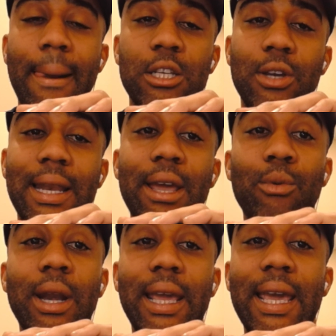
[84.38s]
So I
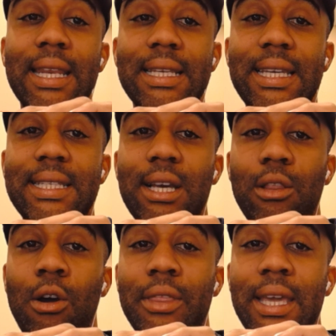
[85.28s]
didn't want to get into
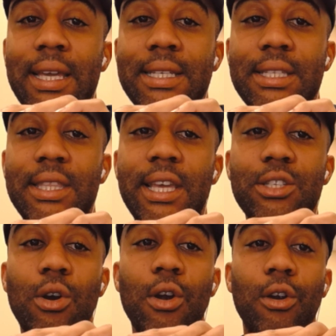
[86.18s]
detail on these.
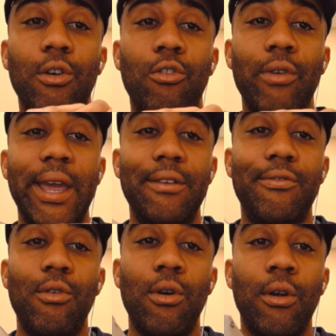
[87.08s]
These are great
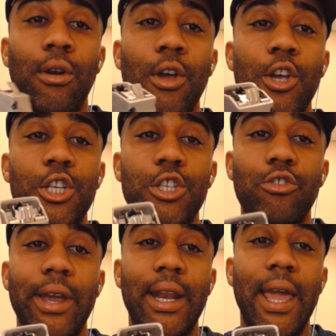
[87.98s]
for
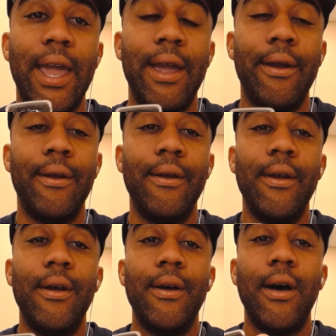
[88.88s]
straight hair
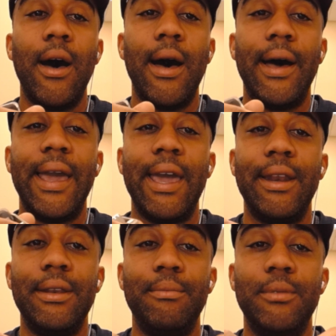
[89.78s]

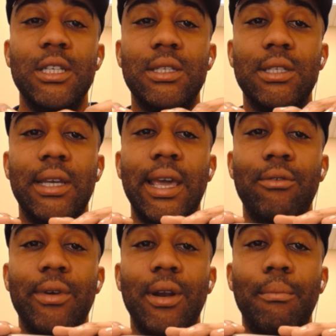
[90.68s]
and just
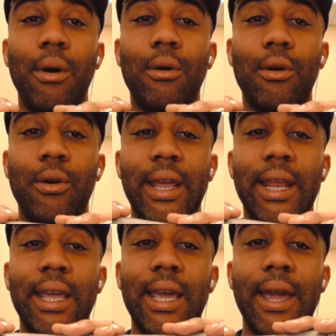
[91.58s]
getting rid of bulk on
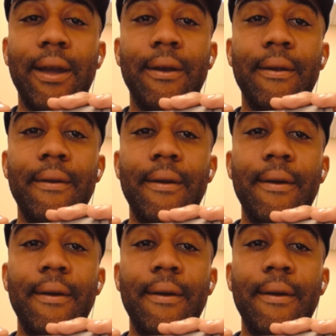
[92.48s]
any hair.